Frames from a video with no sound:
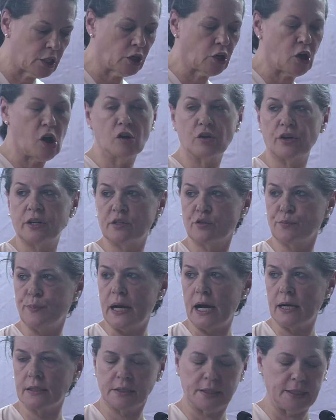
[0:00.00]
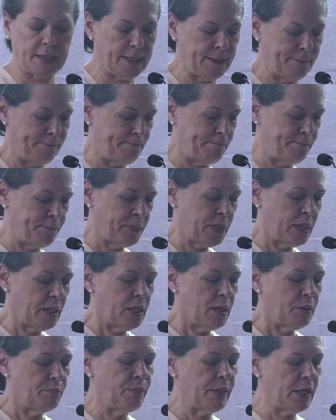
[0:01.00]
the Congress party
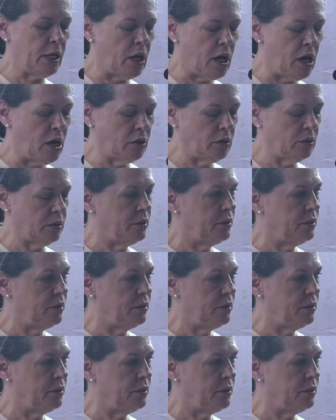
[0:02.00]
belong